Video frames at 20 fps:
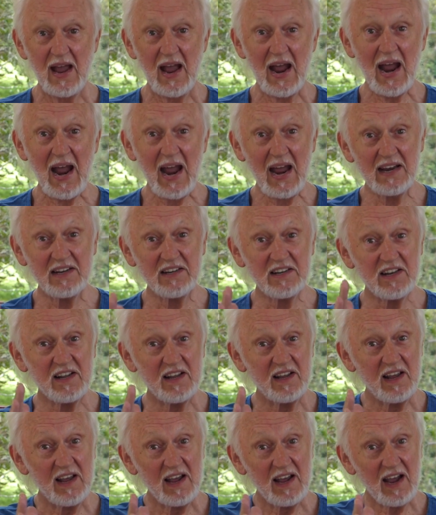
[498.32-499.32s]
And
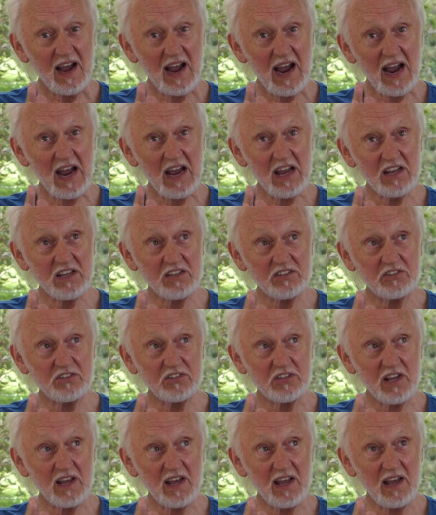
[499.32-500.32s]

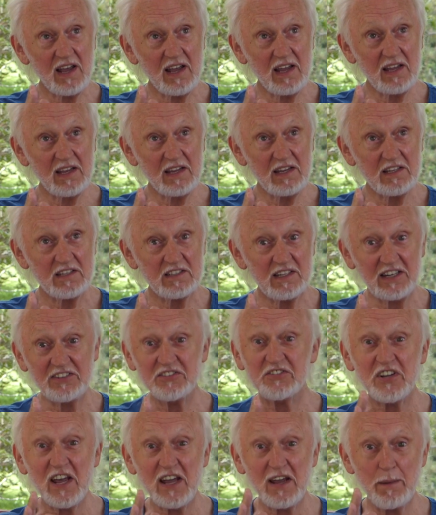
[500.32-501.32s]
as let's
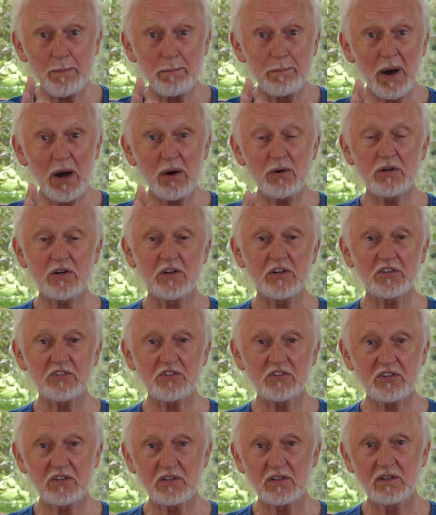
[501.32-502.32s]
say a
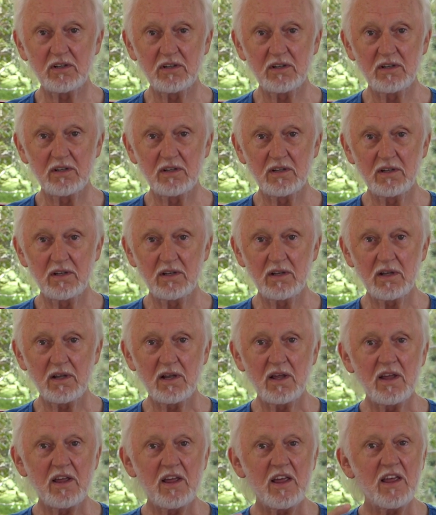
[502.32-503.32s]
bonus,
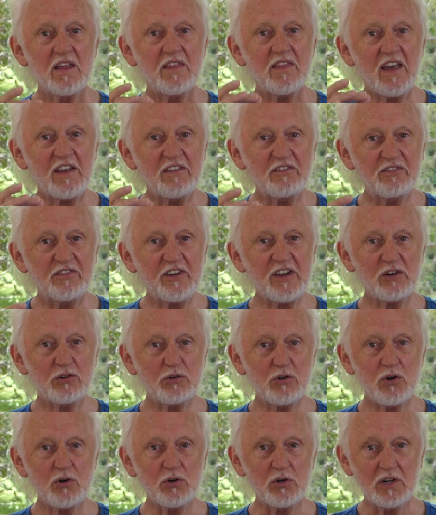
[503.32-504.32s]
they feel
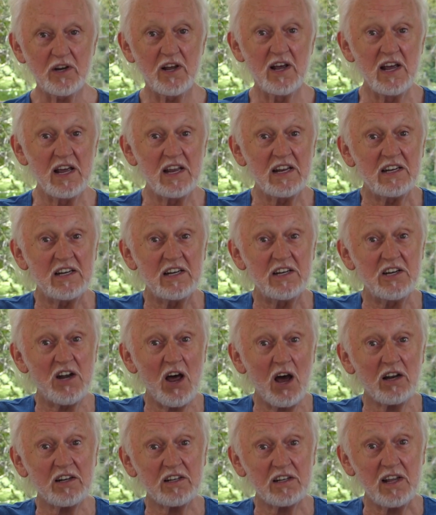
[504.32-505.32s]
good.
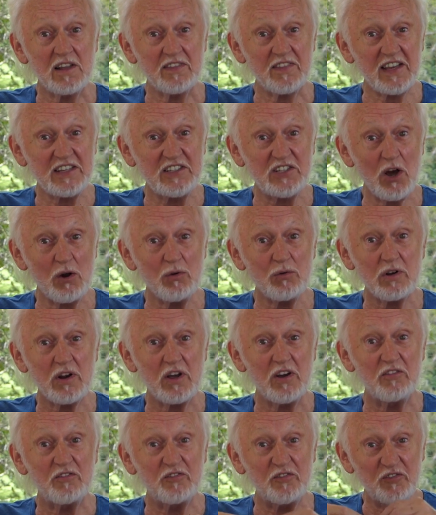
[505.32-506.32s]
They don't
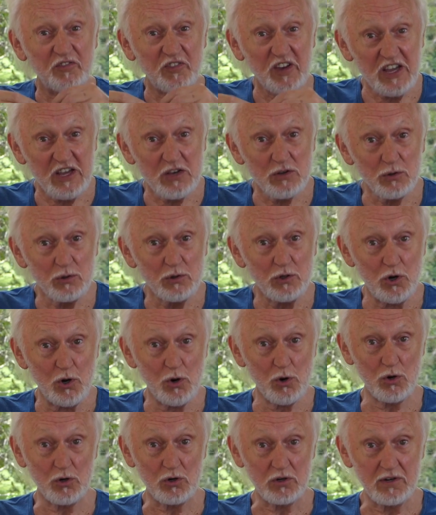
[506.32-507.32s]
feel
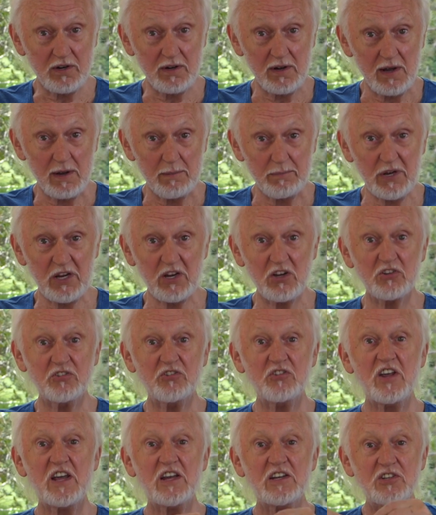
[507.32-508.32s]
good because
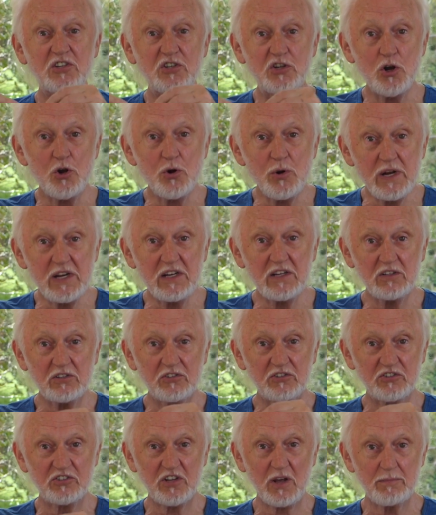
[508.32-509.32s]
they're doing
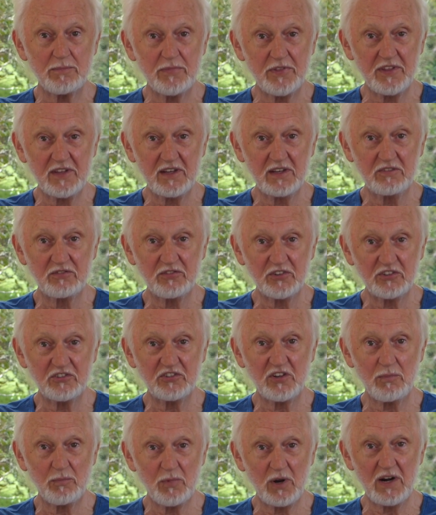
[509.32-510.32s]
something for
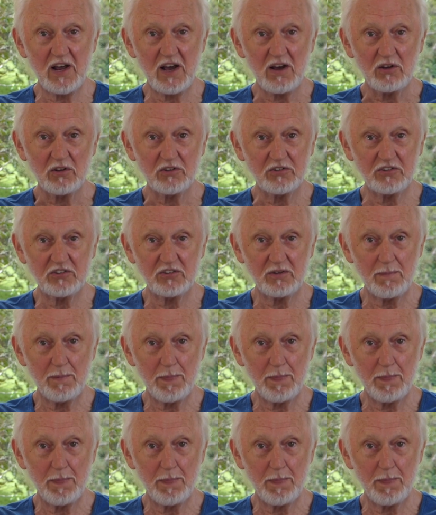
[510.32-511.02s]
someone else.